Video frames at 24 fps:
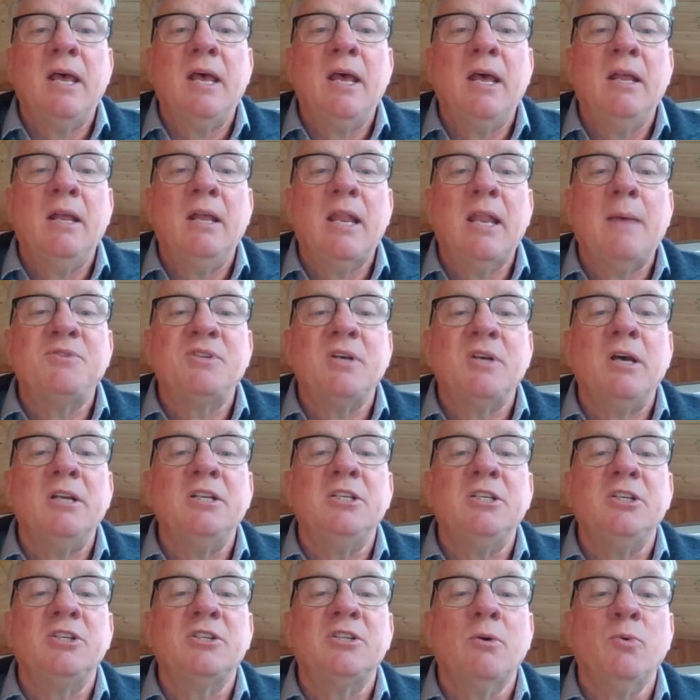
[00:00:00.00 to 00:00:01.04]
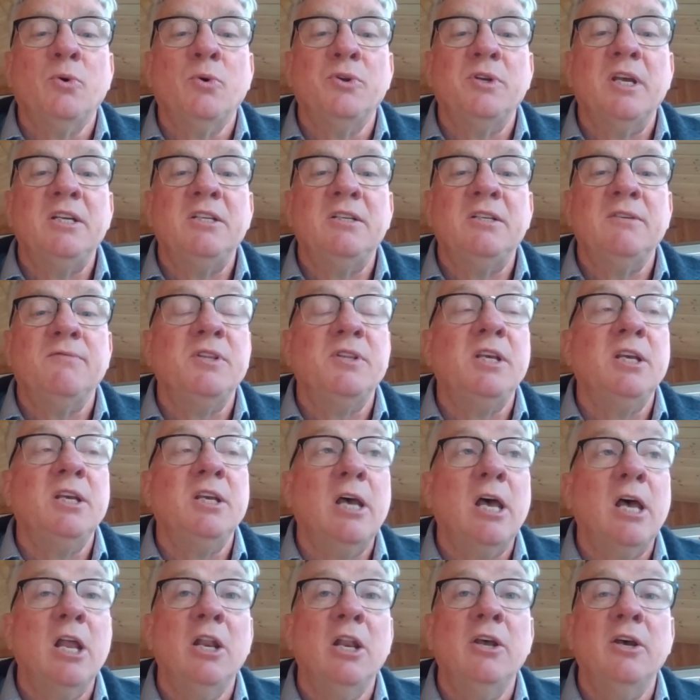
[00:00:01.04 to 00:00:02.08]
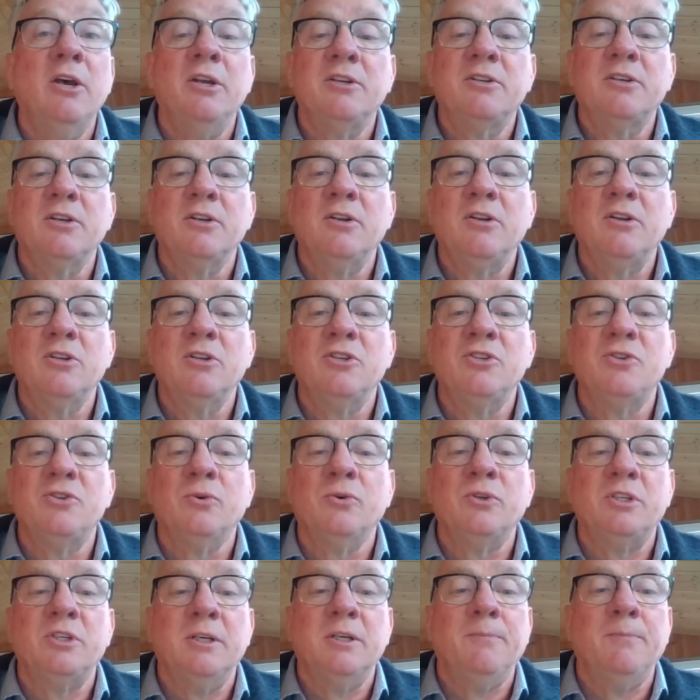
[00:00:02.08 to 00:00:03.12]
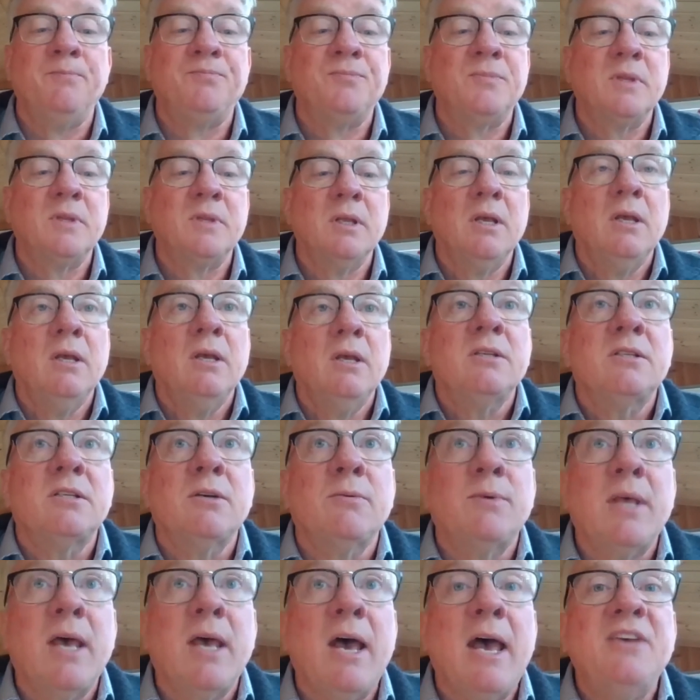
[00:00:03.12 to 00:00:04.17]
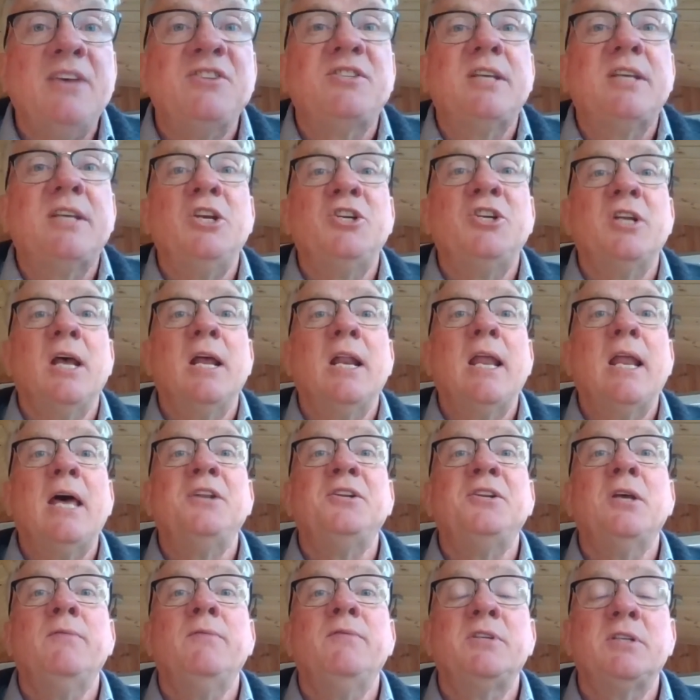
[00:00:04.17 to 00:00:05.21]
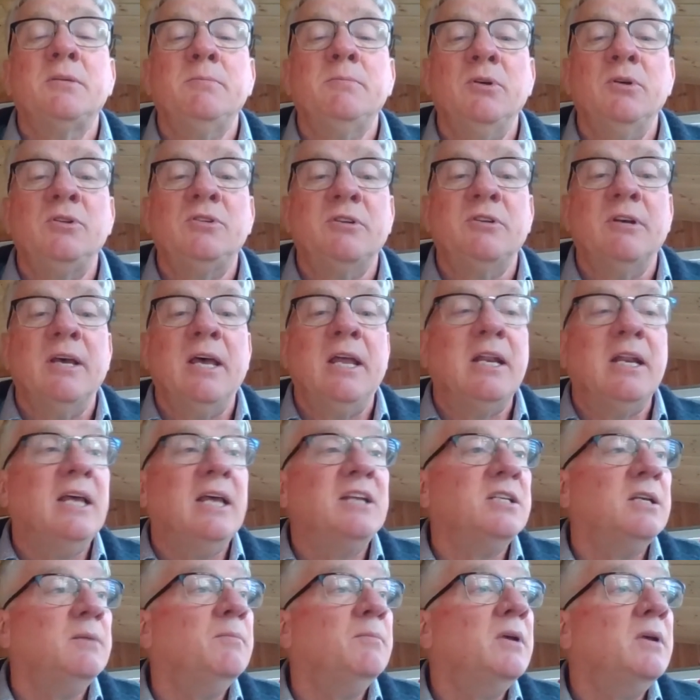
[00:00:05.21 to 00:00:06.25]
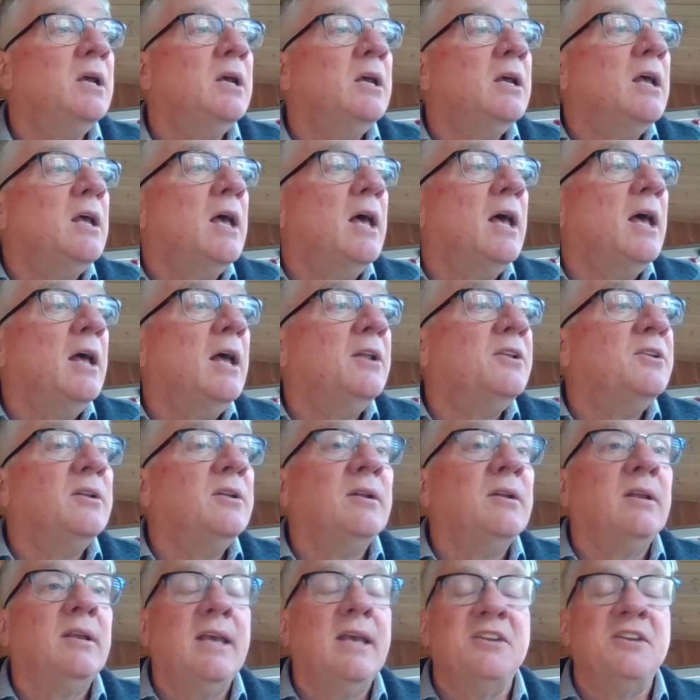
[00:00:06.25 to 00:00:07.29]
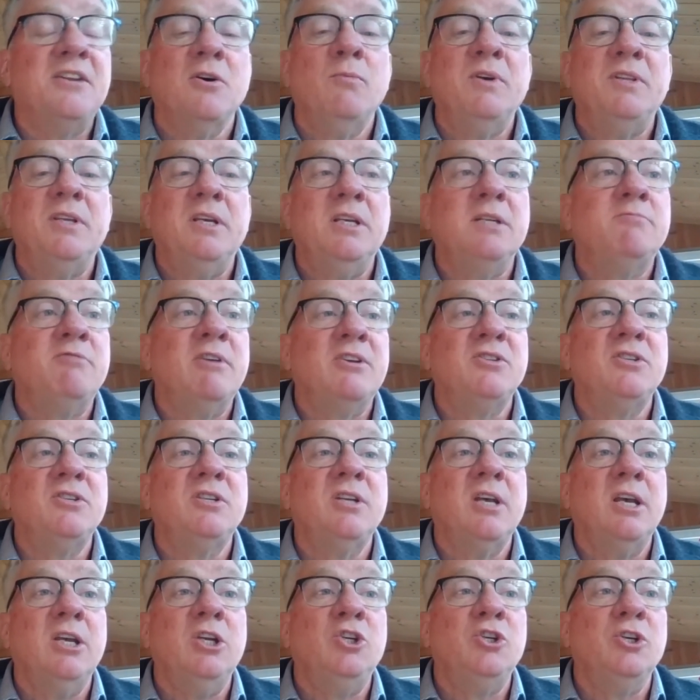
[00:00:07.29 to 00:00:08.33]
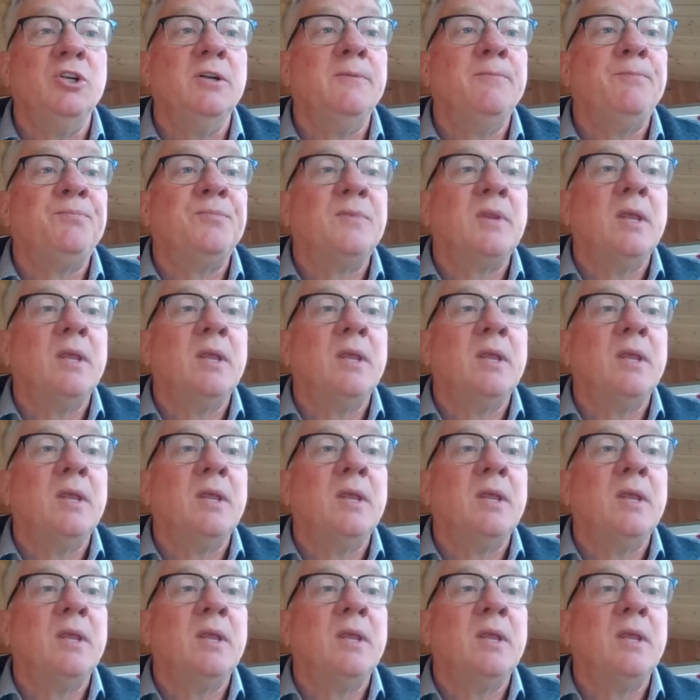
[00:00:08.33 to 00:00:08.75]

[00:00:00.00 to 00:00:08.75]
uh, lab scientist coordinator for the ALERRT Consortium. So without hesitation, I'll hand over to Moussa and let him uh, get on with his presentation.